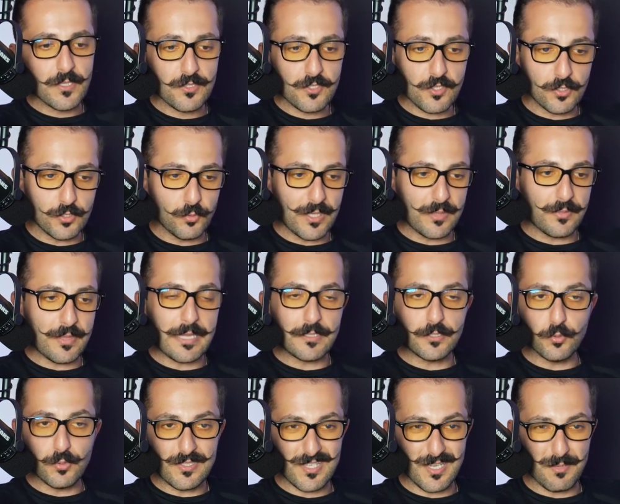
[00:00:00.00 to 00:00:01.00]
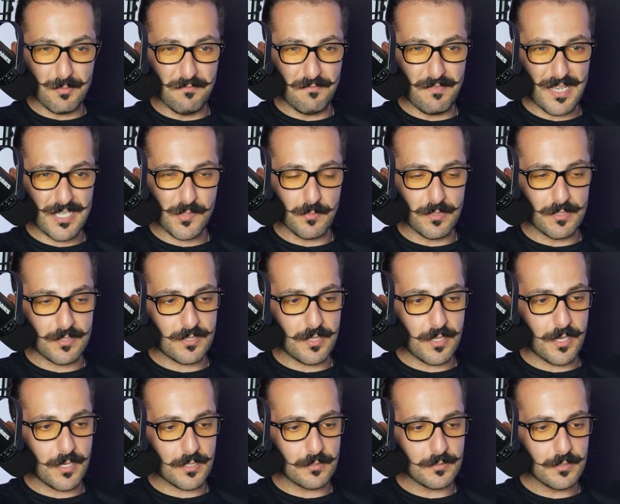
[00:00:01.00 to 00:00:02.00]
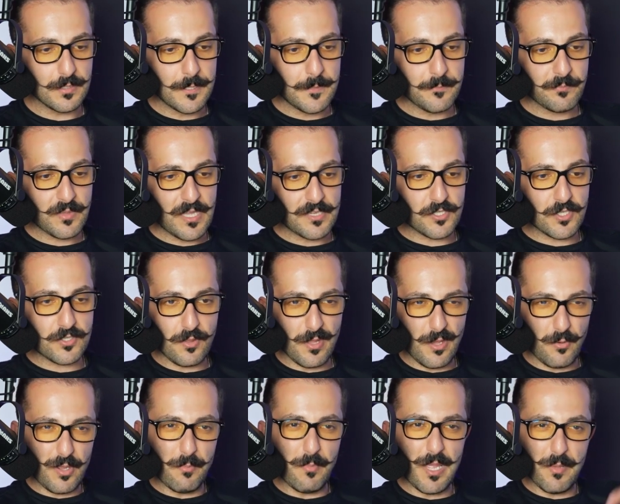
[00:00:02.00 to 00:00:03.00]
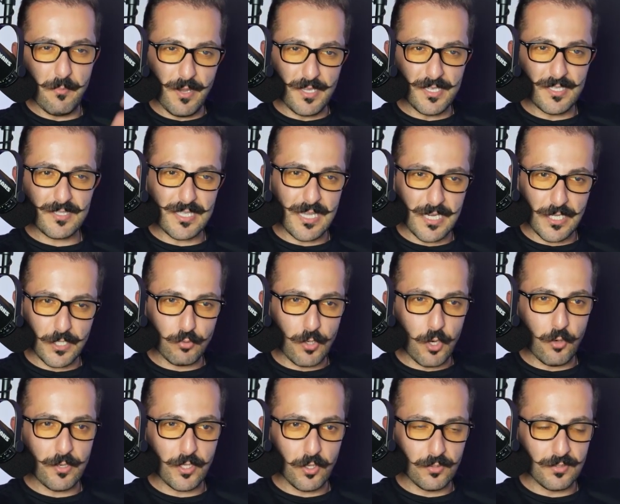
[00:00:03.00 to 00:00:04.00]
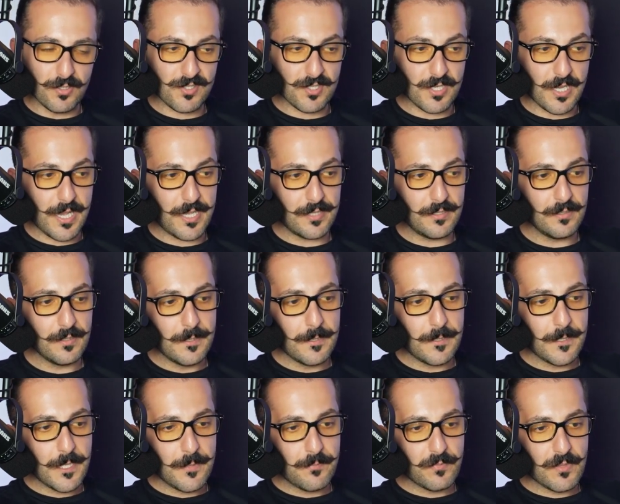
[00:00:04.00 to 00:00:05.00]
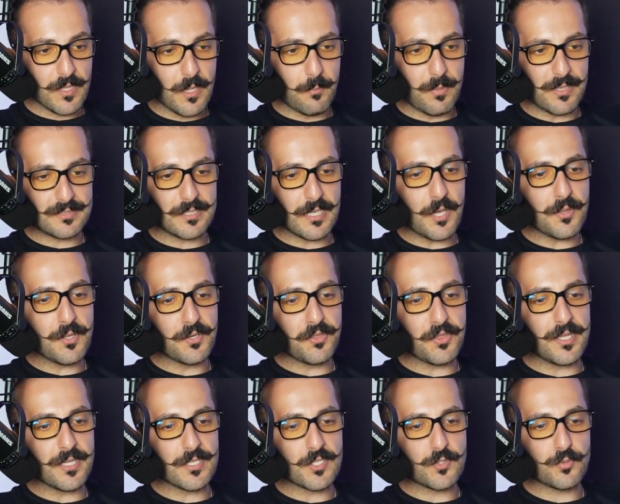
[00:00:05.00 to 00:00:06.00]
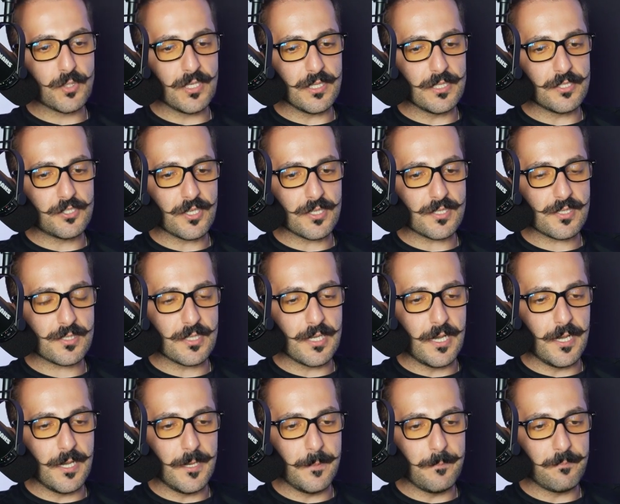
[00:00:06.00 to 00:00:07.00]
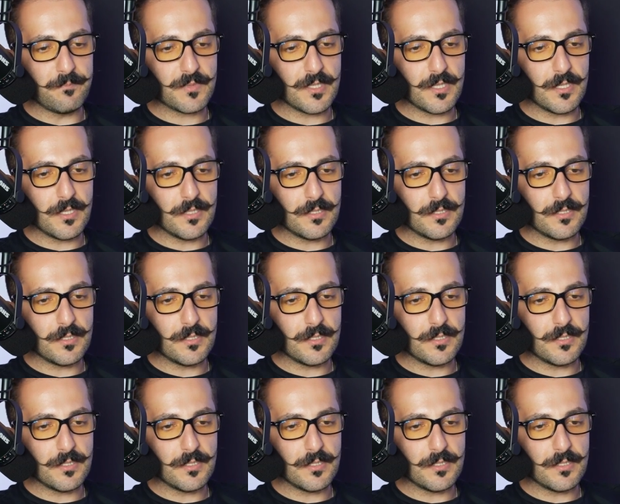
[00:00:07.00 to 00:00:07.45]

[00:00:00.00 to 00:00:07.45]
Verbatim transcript: So doing that, doing some investments there, just so that way my money's kind of growing on the side. Yeah. But the other thing is really just um,